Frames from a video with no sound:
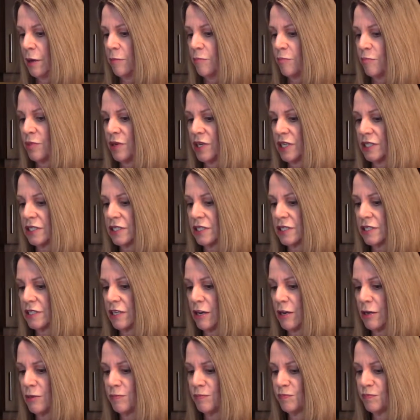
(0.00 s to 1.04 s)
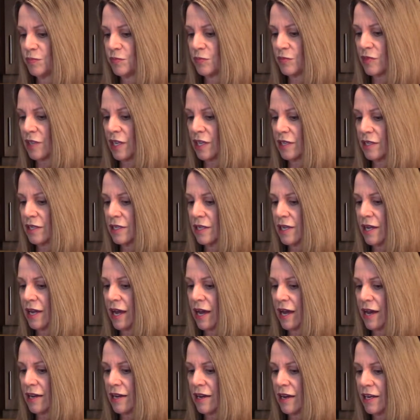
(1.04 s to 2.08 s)
But
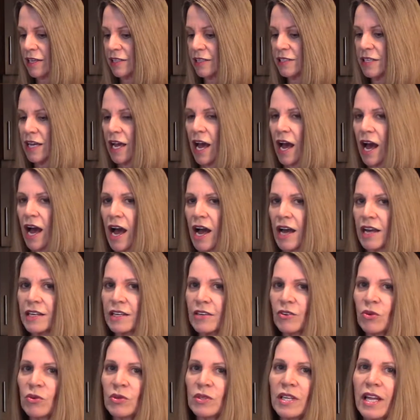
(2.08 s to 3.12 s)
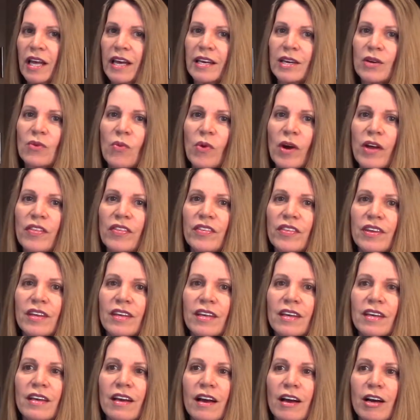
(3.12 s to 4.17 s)
yeah, I don't like when
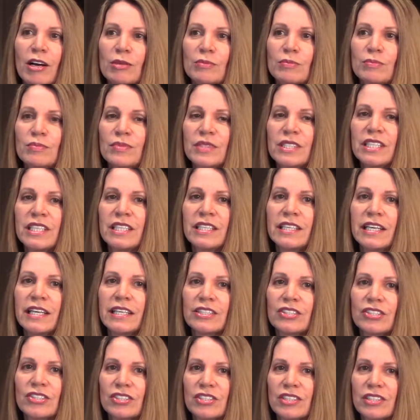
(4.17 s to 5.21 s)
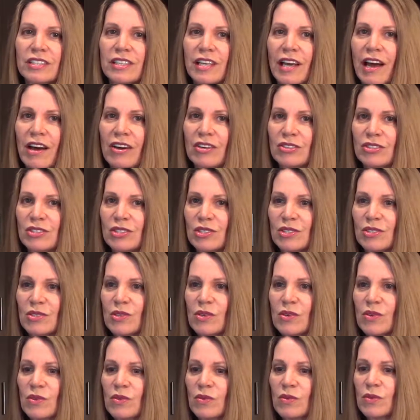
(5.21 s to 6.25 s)
the teenagers in the
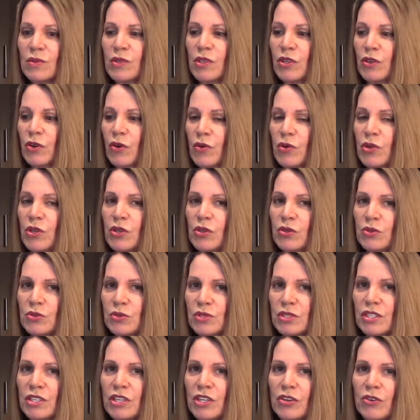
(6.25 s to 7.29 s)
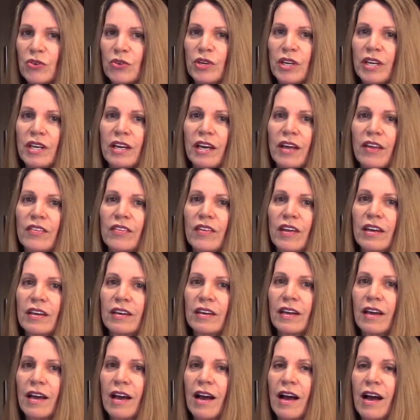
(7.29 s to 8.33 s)
house, use the unit, and
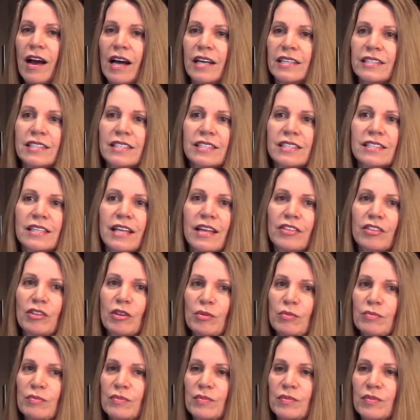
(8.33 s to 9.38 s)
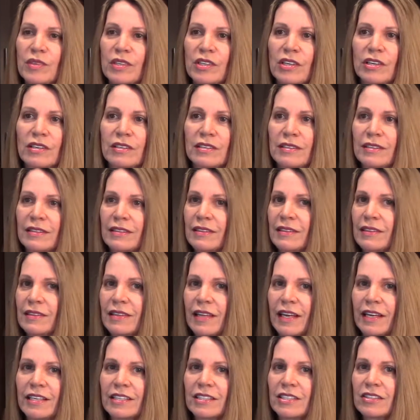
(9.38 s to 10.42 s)
then I just let them,
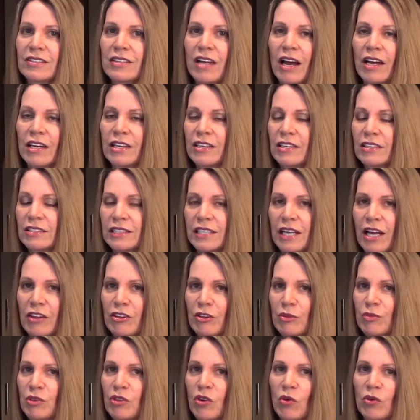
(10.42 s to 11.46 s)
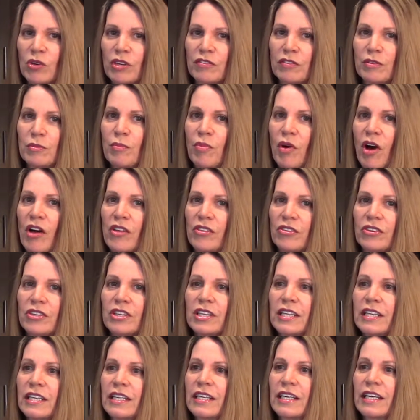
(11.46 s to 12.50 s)
like, I tell them don't even bother
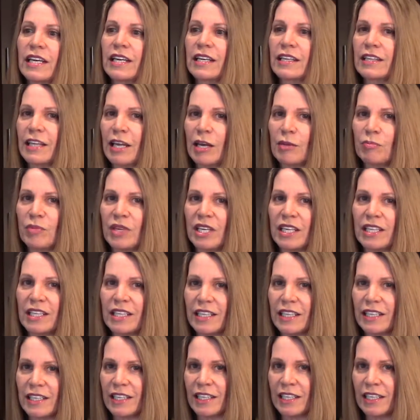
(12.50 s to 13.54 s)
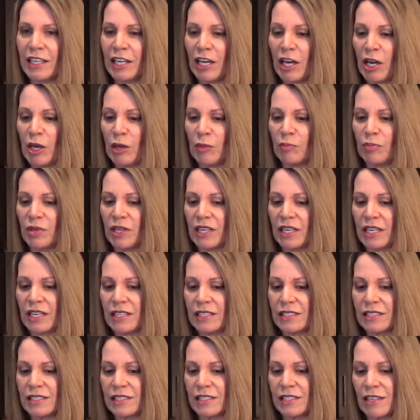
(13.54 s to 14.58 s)
cleaning it, let me clean it,
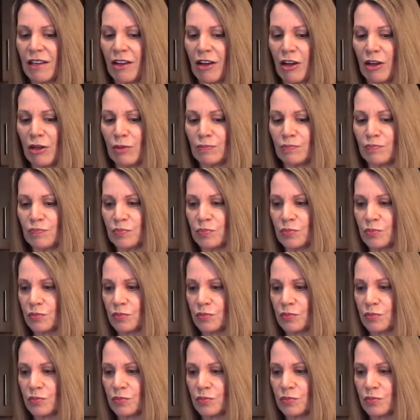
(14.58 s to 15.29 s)
because I'm